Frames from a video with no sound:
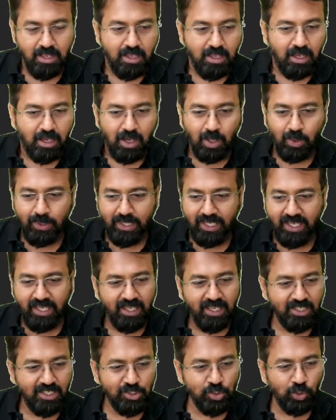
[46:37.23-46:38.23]
Okay,
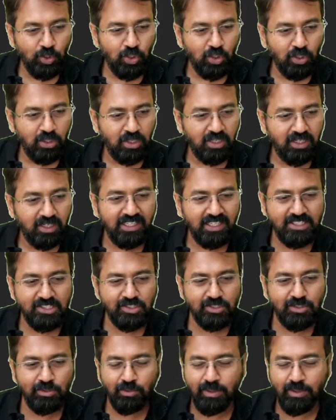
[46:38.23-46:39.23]
so let's
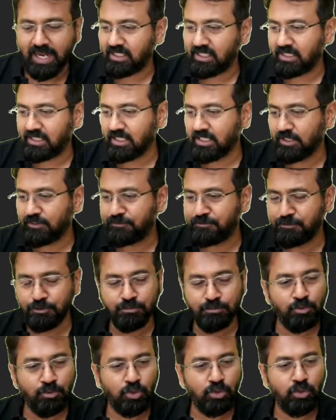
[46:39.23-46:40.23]
look at a few
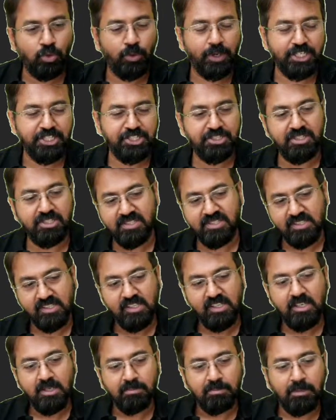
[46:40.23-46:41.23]
more questions.
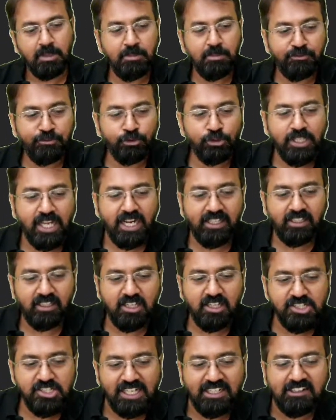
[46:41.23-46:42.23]
But before that, a
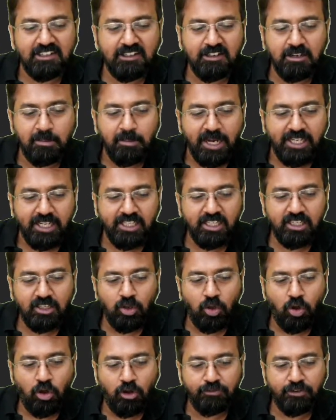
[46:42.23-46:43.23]
general reminder
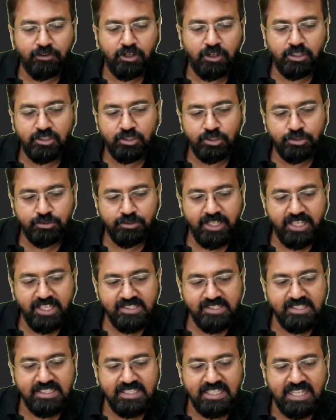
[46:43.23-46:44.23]
of our today's
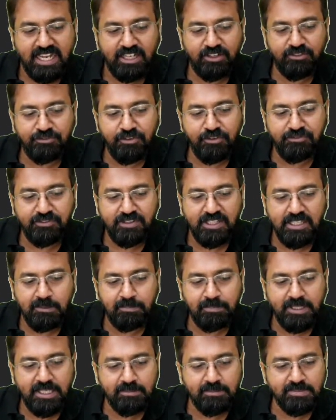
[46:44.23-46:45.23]
9:15
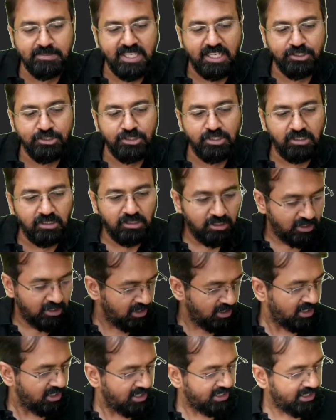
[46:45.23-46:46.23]
p.m. session.
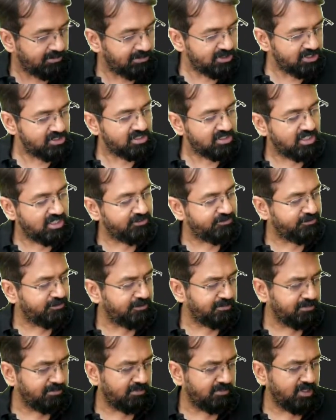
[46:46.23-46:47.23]
Let me just
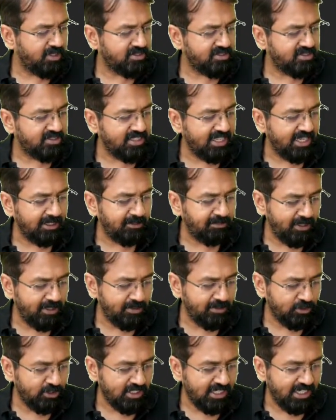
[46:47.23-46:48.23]
confirm, it's 9 p.m. or
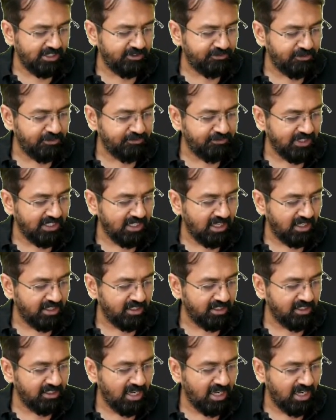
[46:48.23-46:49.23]
9:15?
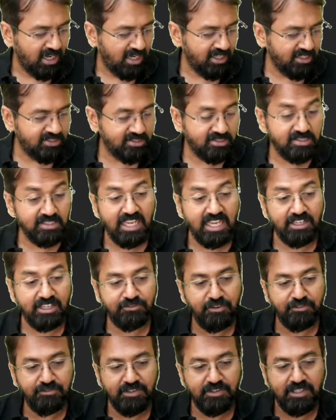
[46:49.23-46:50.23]
Yeah, it's
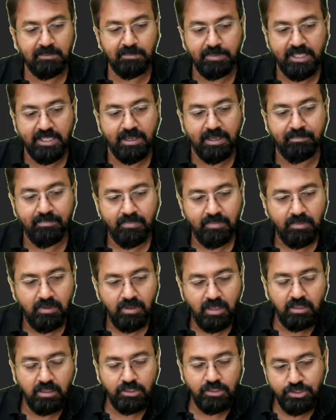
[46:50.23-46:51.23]
9:15 p.m.
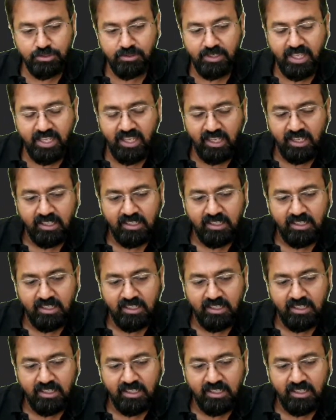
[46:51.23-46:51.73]
Today